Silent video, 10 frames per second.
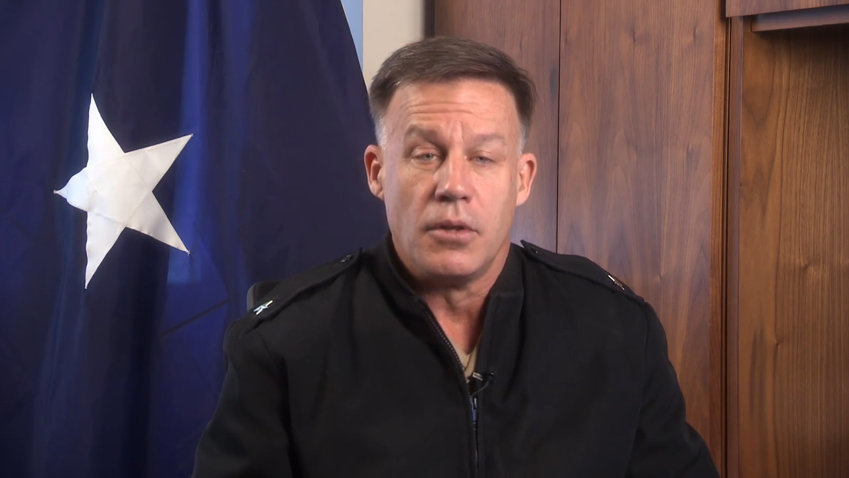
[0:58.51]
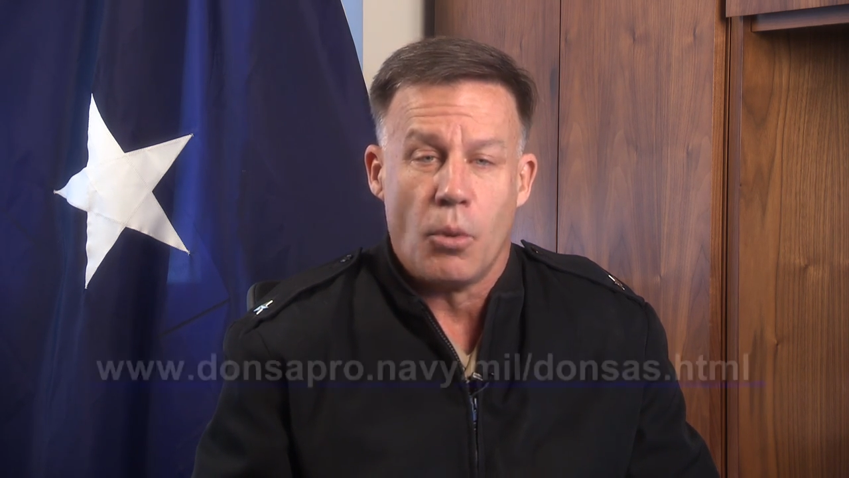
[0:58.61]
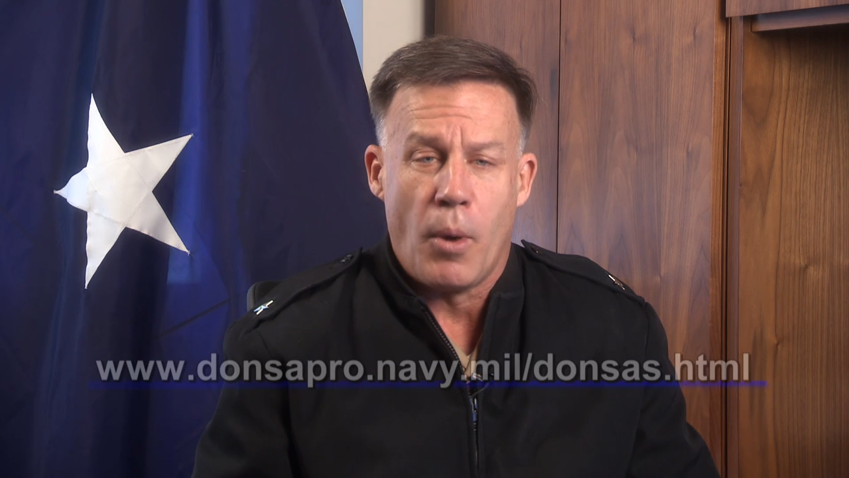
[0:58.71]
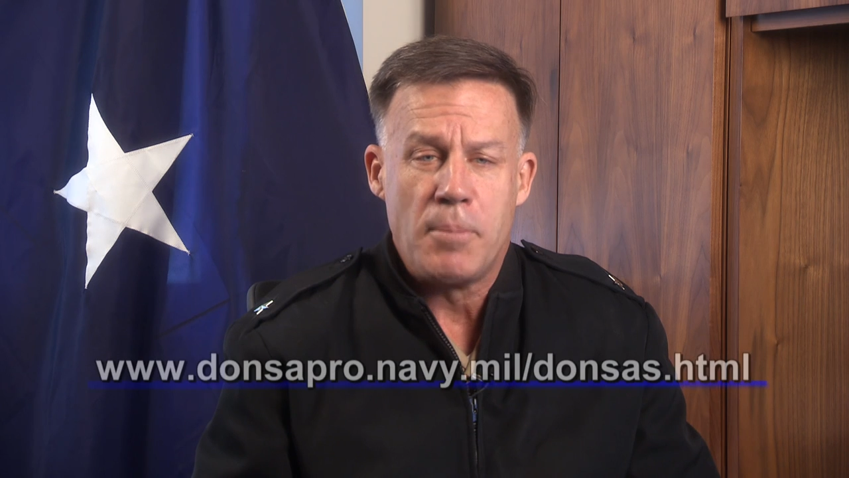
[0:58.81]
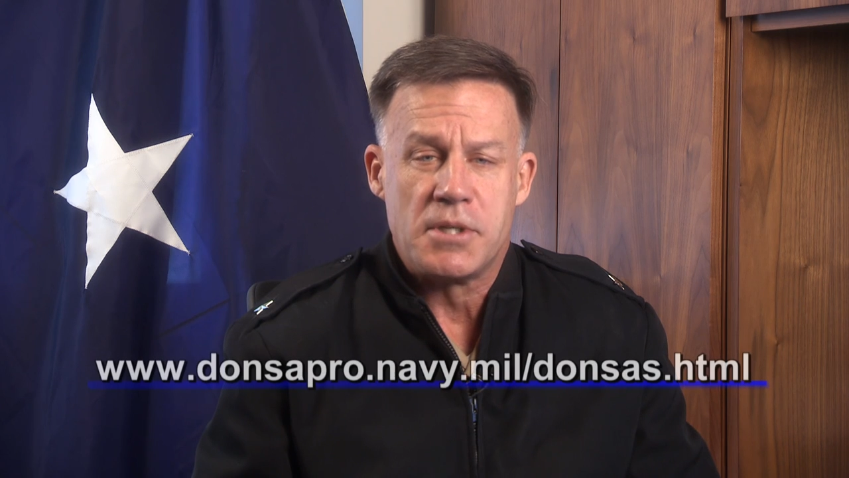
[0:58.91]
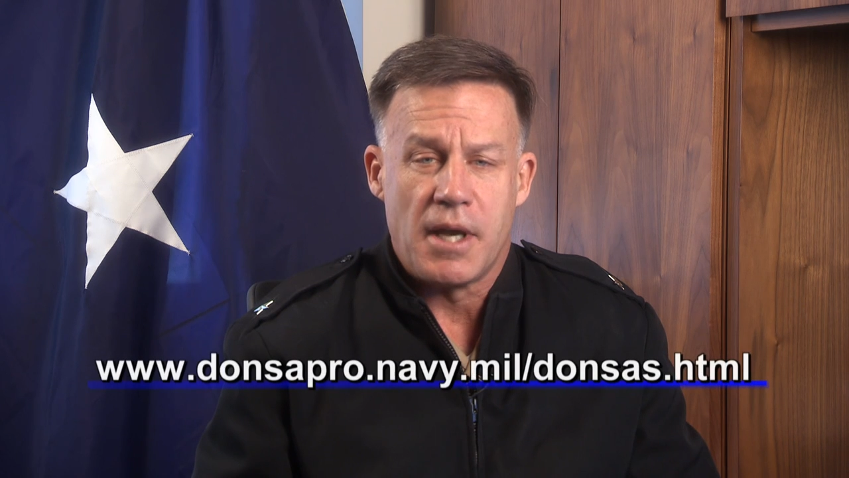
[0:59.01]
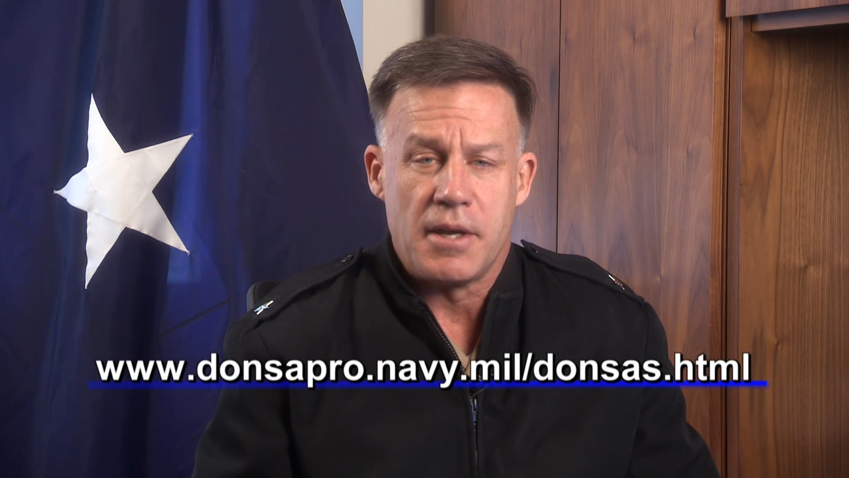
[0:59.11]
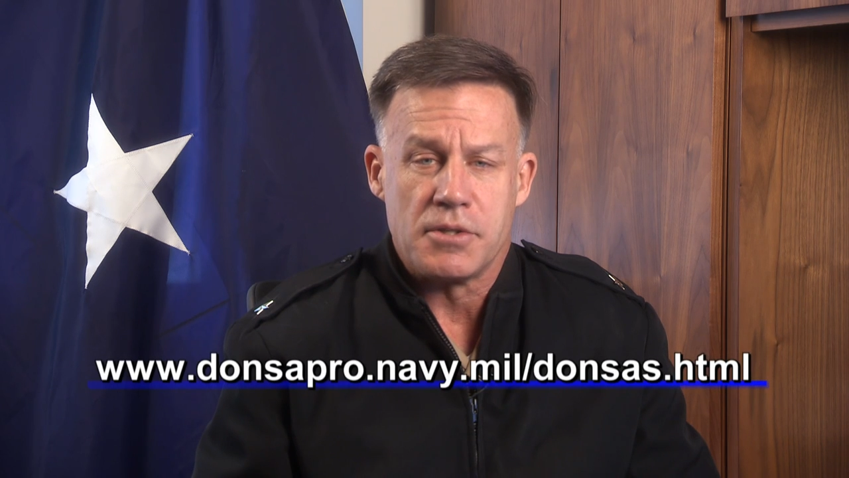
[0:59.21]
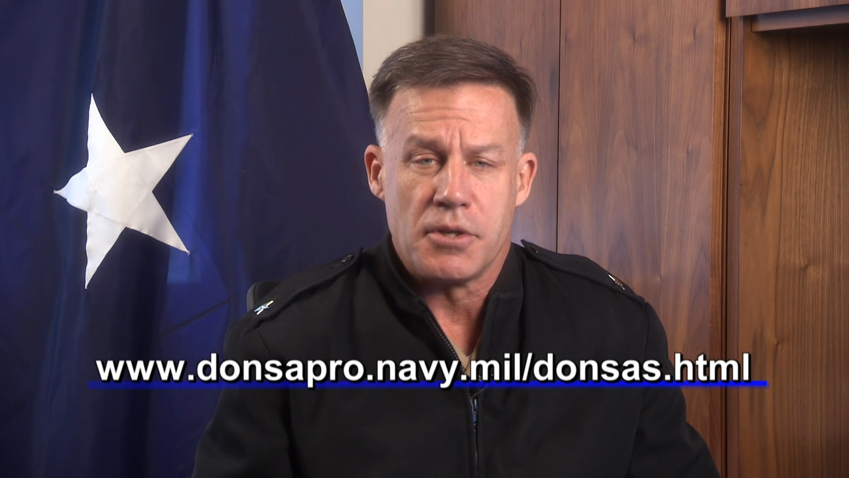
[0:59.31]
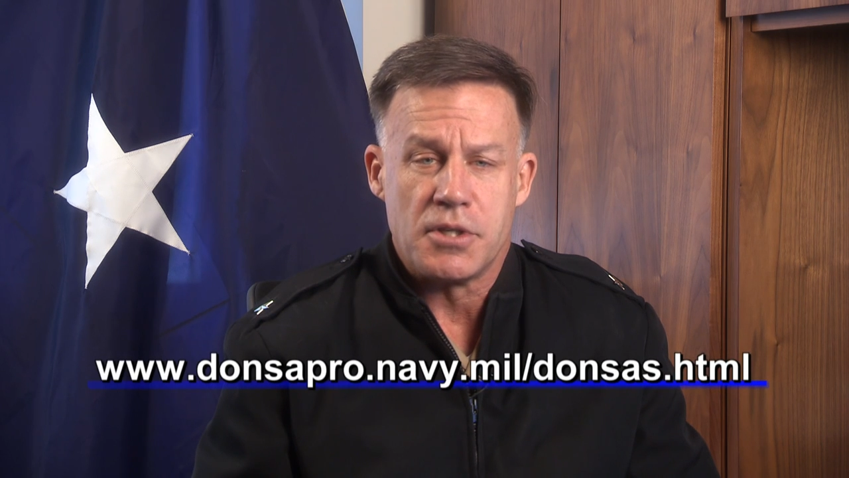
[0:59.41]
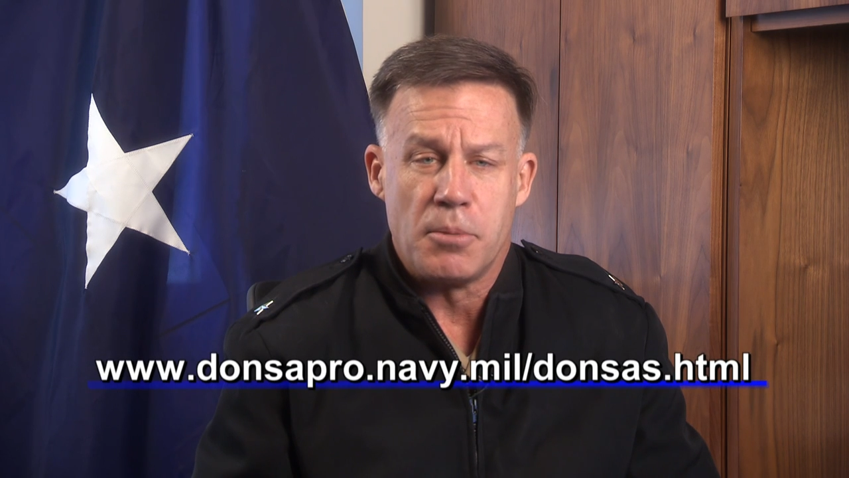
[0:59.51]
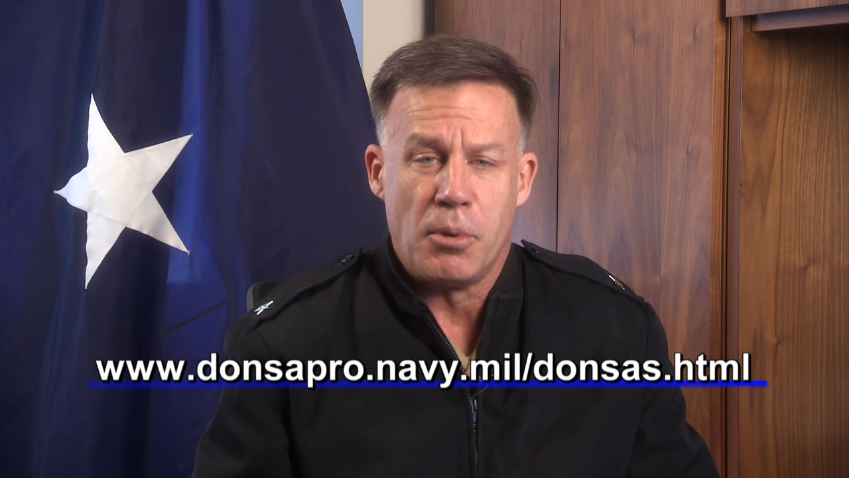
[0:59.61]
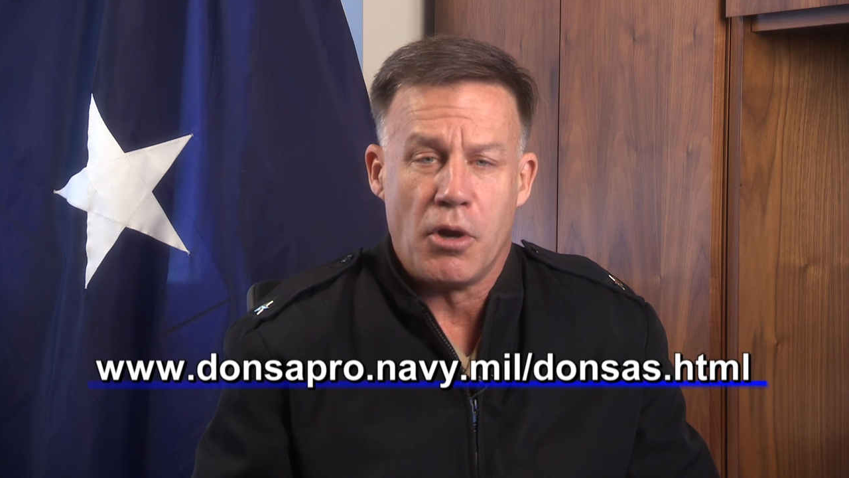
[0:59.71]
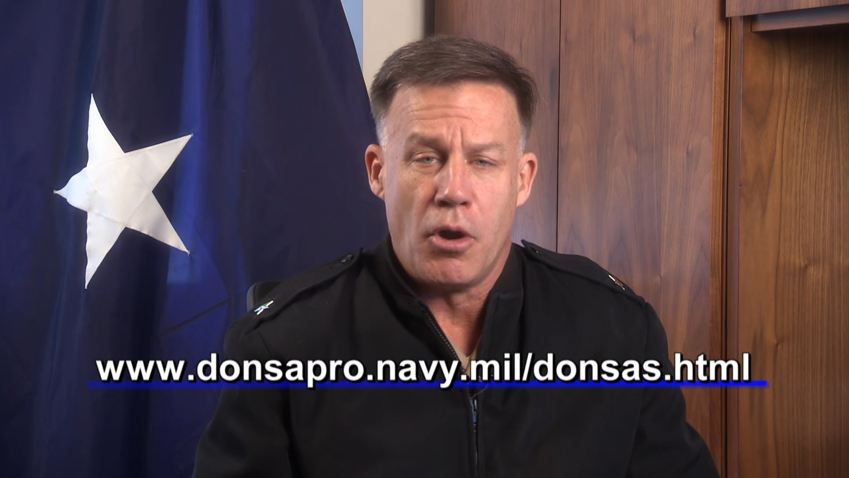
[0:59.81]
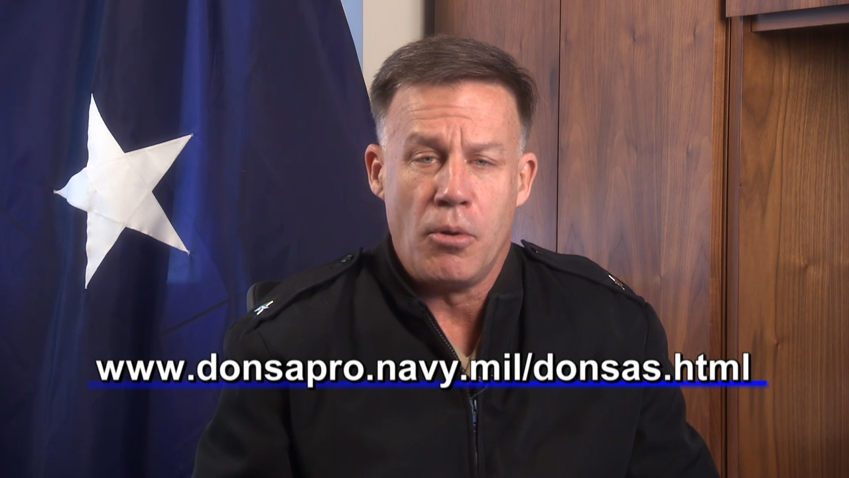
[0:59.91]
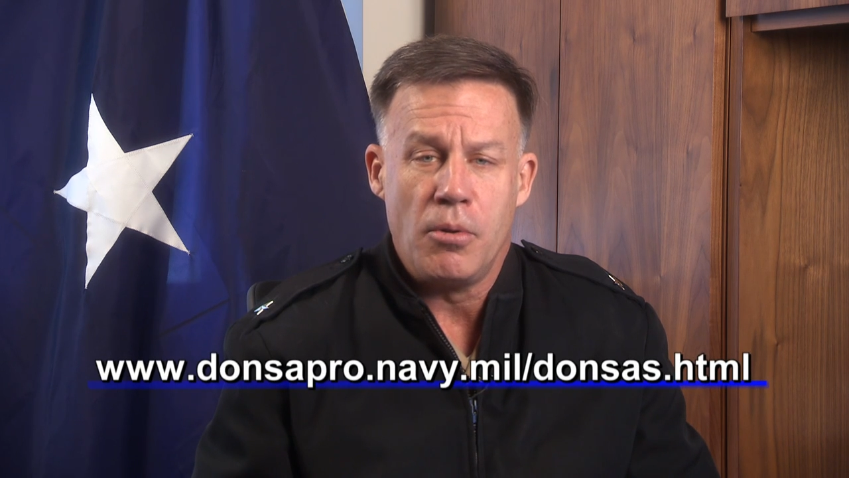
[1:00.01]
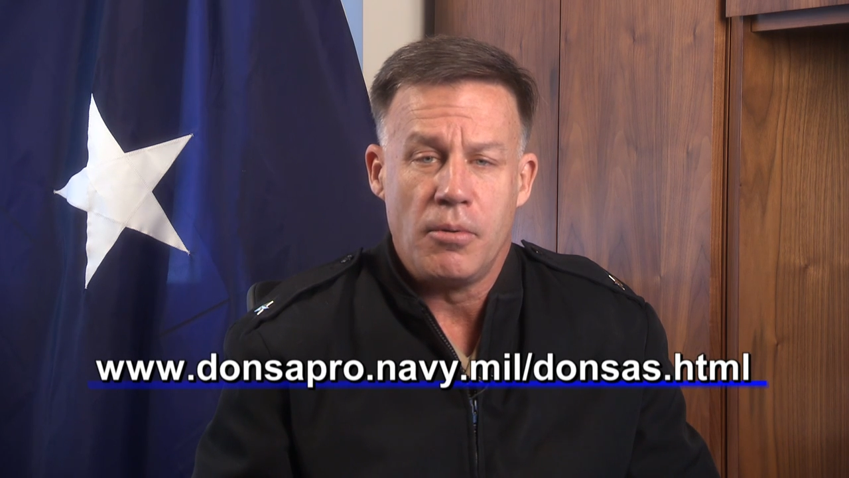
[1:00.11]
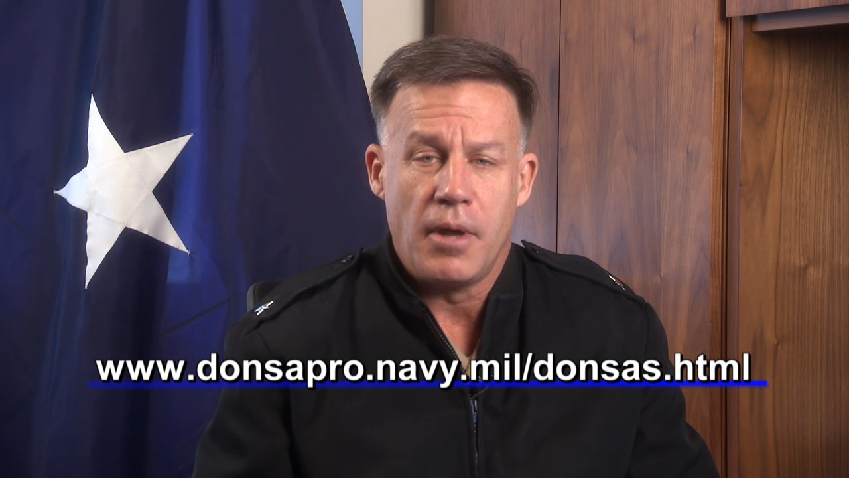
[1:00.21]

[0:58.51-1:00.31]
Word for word: The website is listed below,